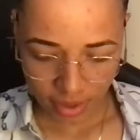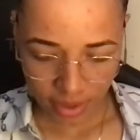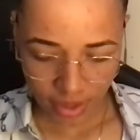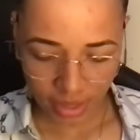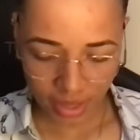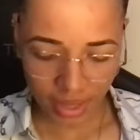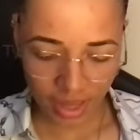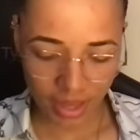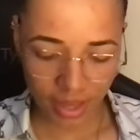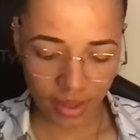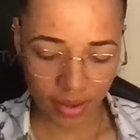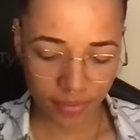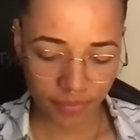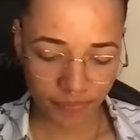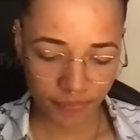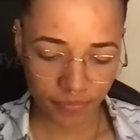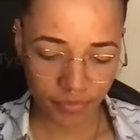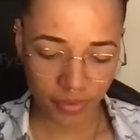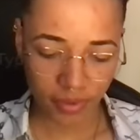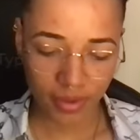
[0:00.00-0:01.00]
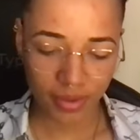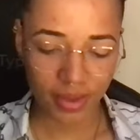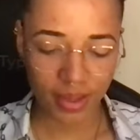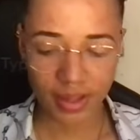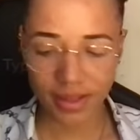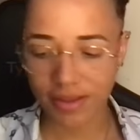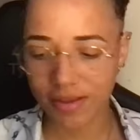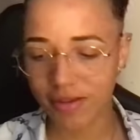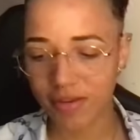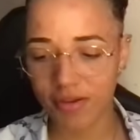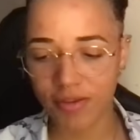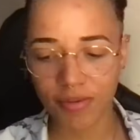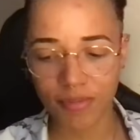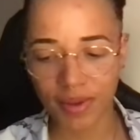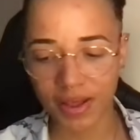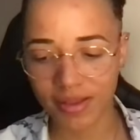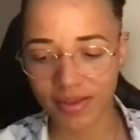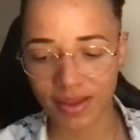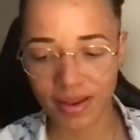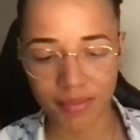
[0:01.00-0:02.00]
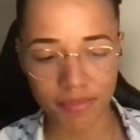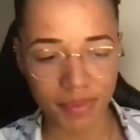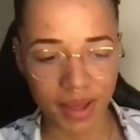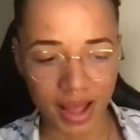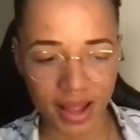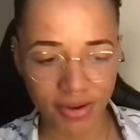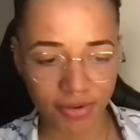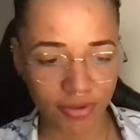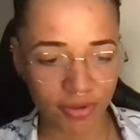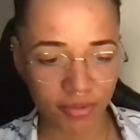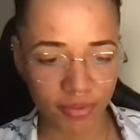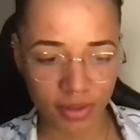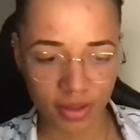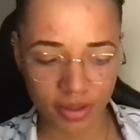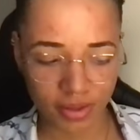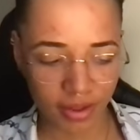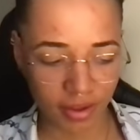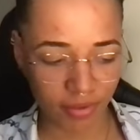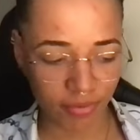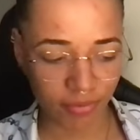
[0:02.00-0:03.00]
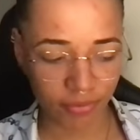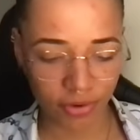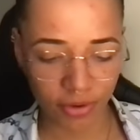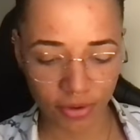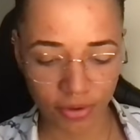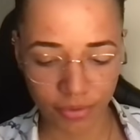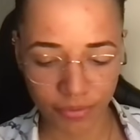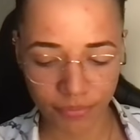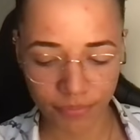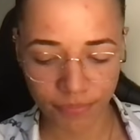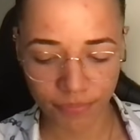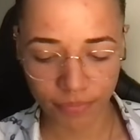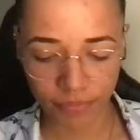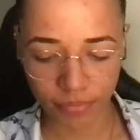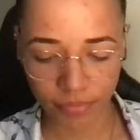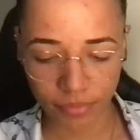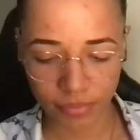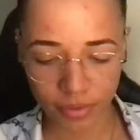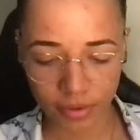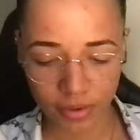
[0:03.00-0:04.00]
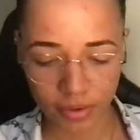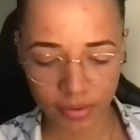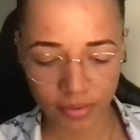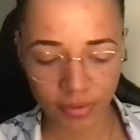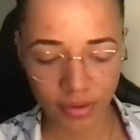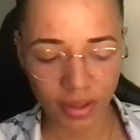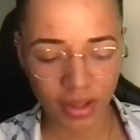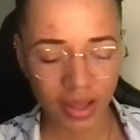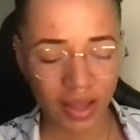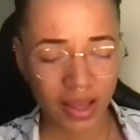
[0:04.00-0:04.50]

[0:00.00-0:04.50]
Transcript: And yeah, it's like this is just about setting boundaries with yourself too because